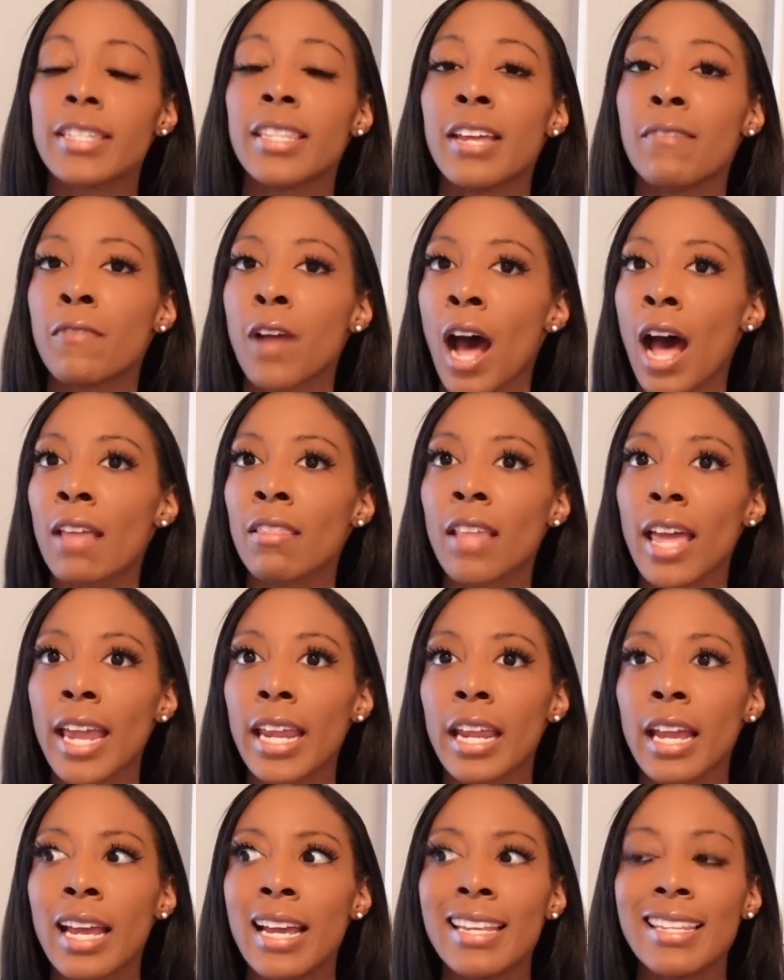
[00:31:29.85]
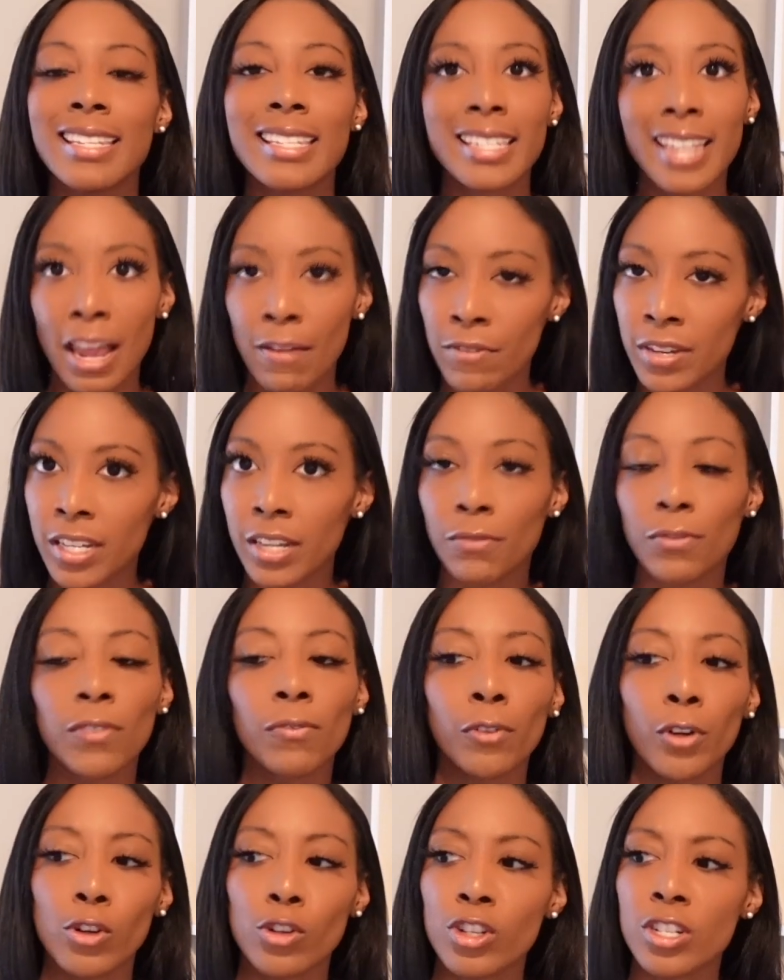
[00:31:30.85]
They've got like seven
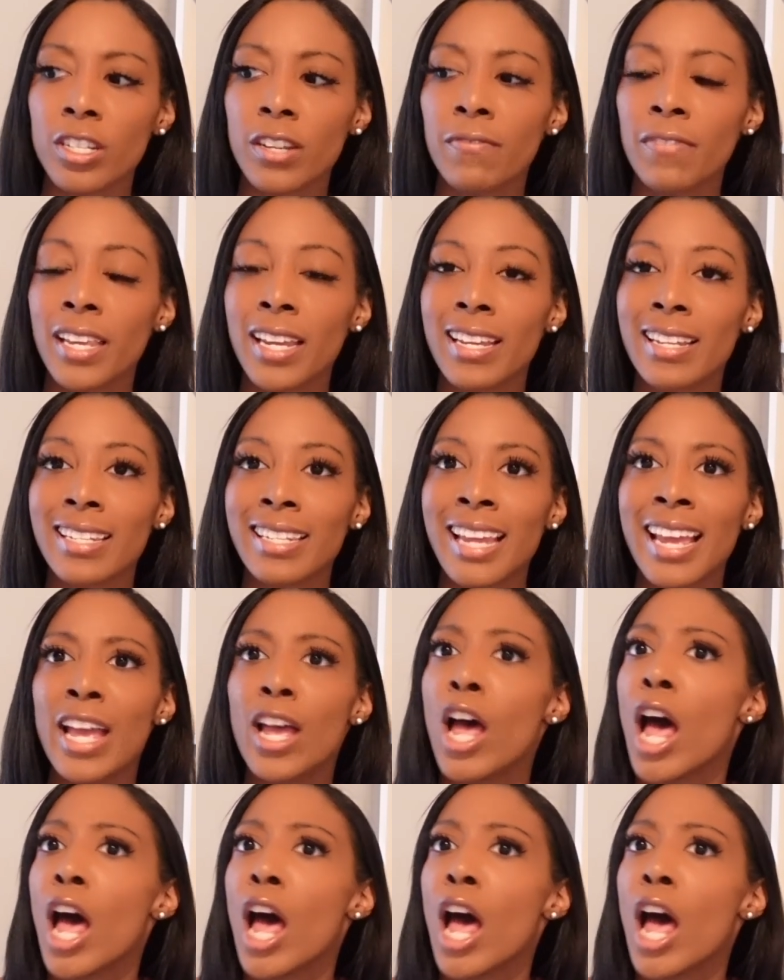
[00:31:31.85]
different versions of this